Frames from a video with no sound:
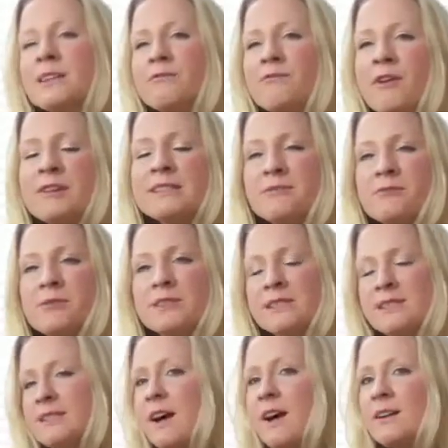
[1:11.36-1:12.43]
in very different
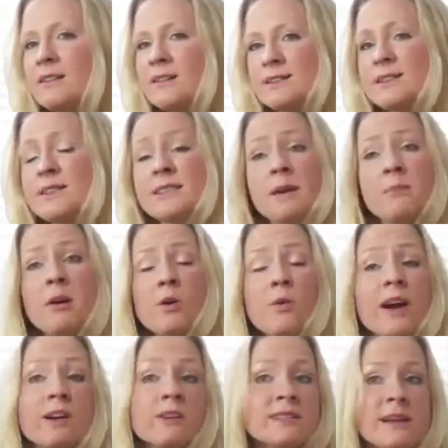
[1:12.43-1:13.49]
styles, so some are
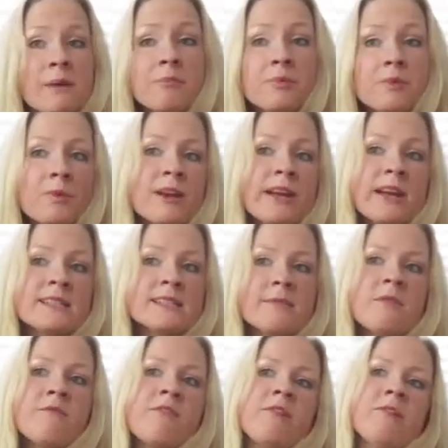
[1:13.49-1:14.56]
quite contemporary and some
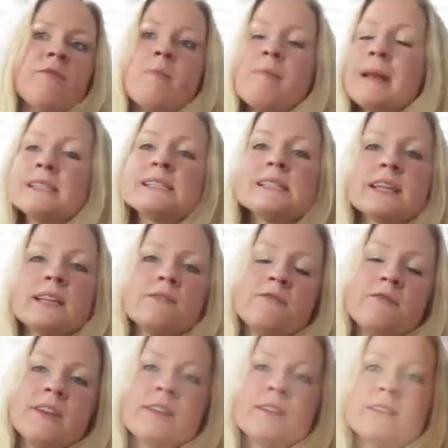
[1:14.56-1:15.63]
are very romantic in
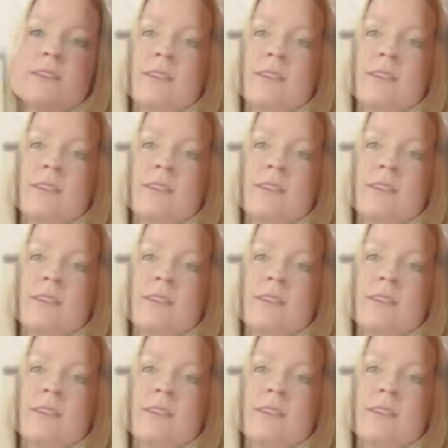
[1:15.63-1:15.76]
feel.